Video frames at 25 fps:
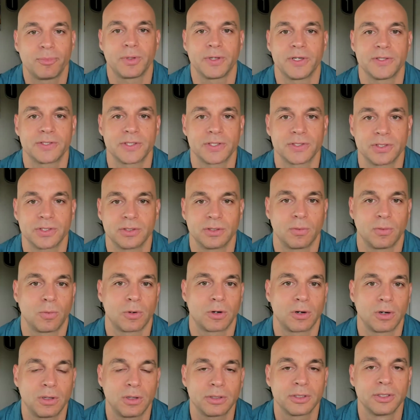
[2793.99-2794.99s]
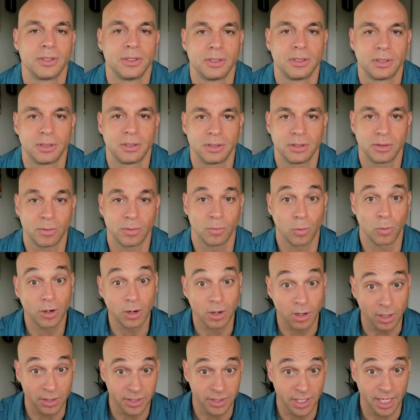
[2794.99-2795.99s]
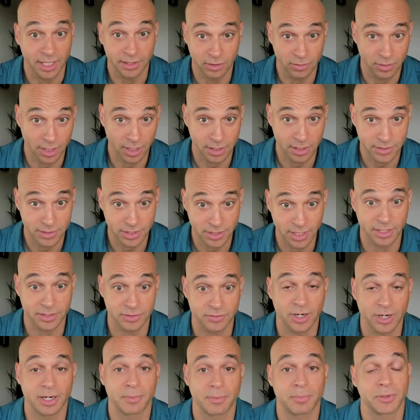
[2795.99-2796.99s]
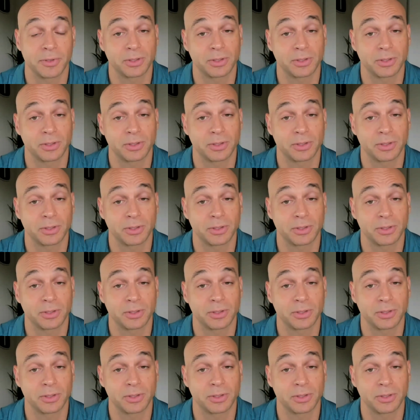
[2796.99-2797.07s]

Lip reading: places in the world, not the United States, right?